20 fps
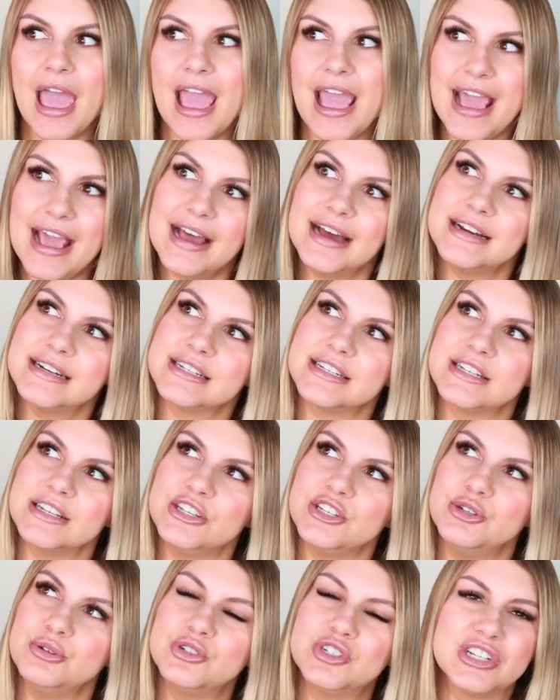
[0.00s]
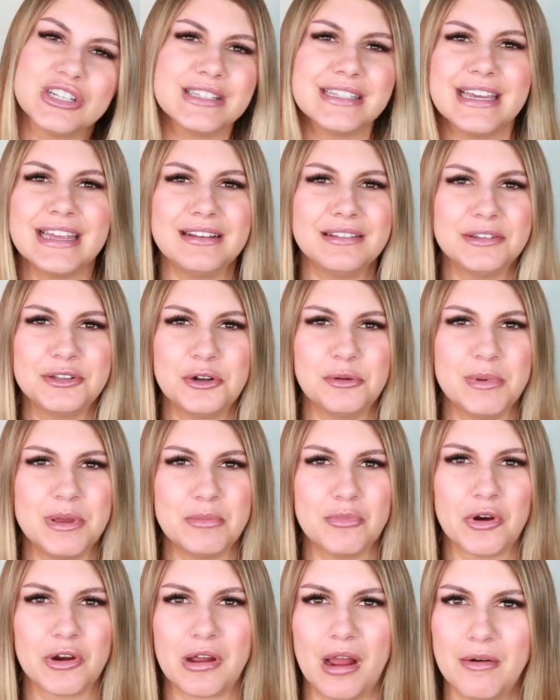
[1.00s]
And you just get a little
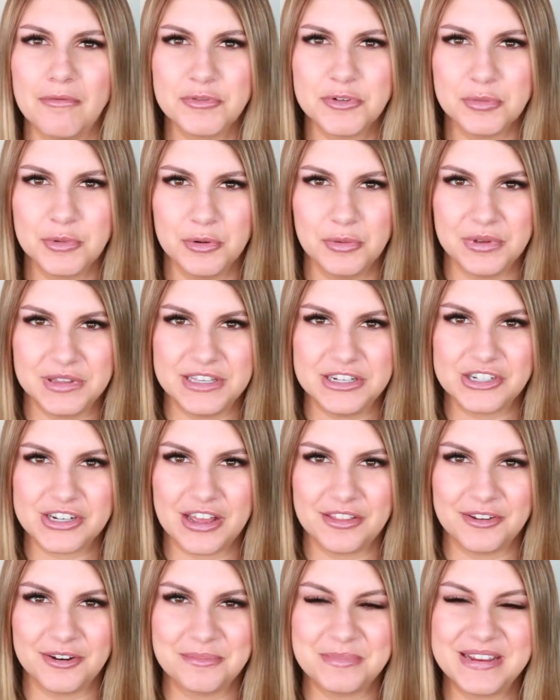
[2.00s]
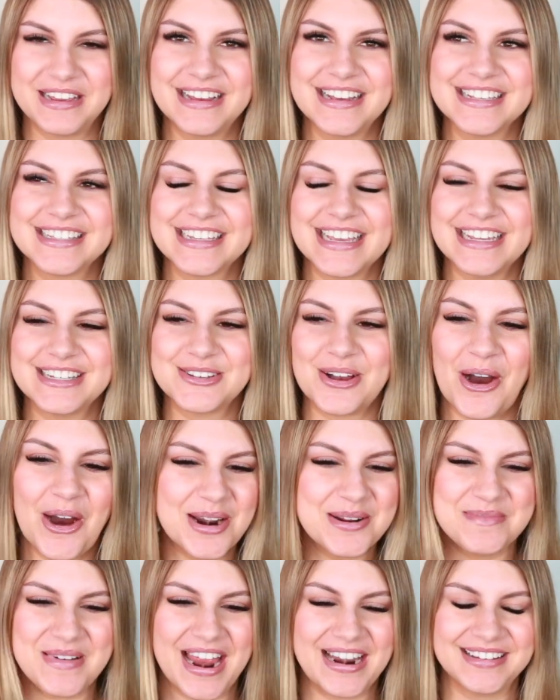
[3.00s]
bit more comfortable with each other because it's
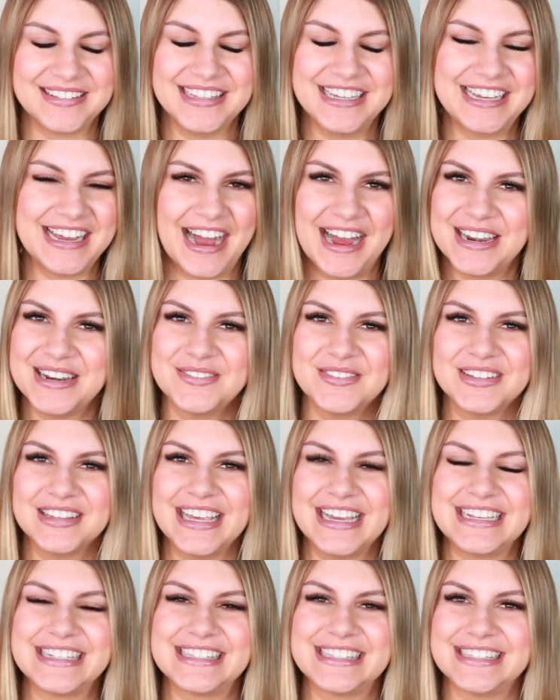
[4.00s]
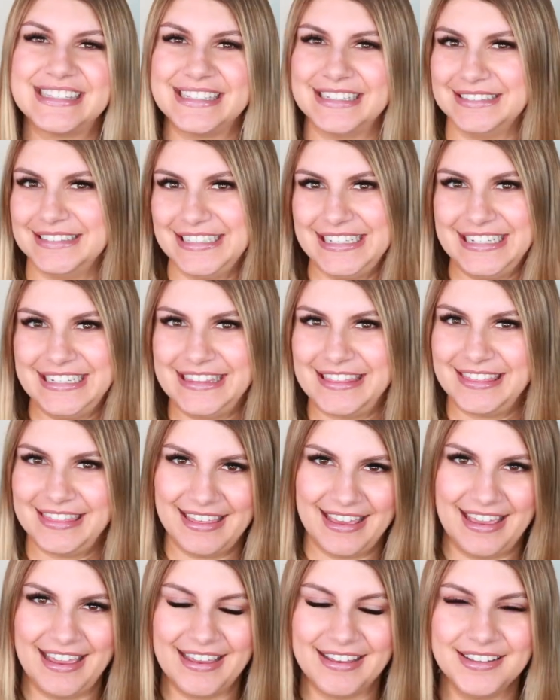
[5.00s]
automatically kind of a like silly
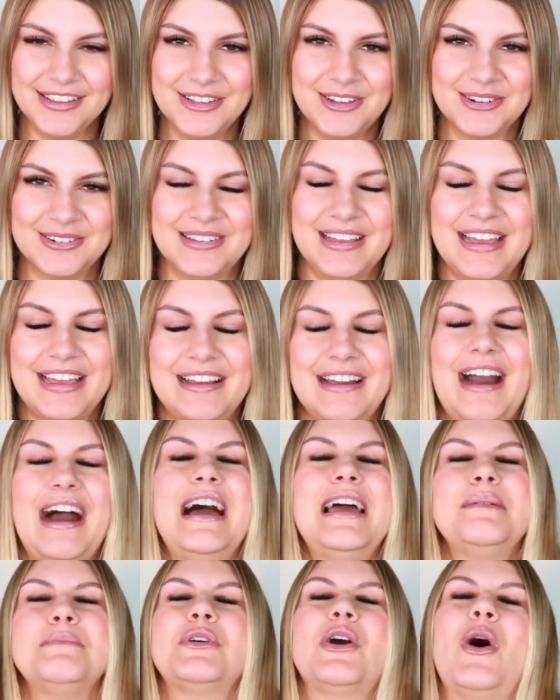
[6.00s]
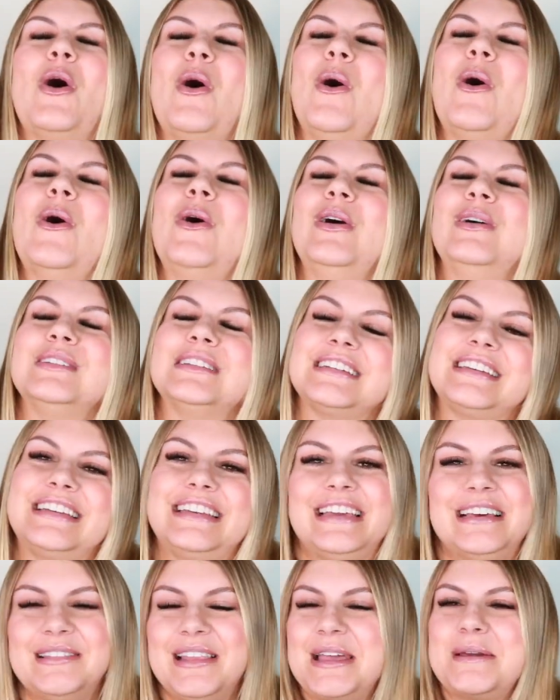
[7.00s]
thing. You're like, I'm cold,
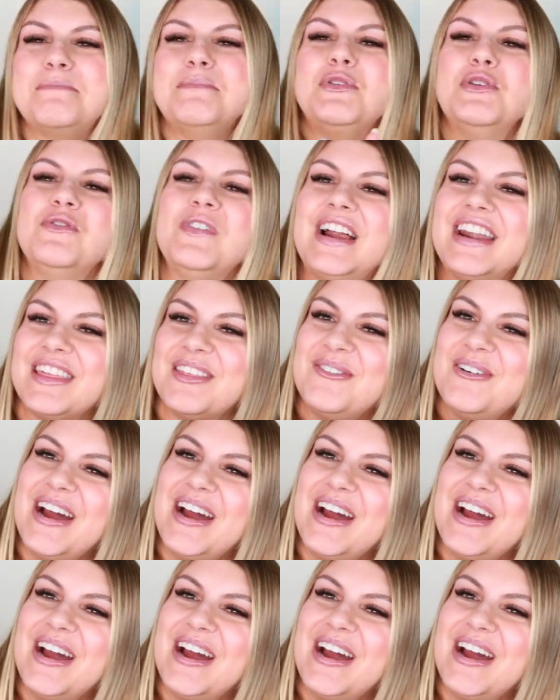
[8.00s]
get like move out of the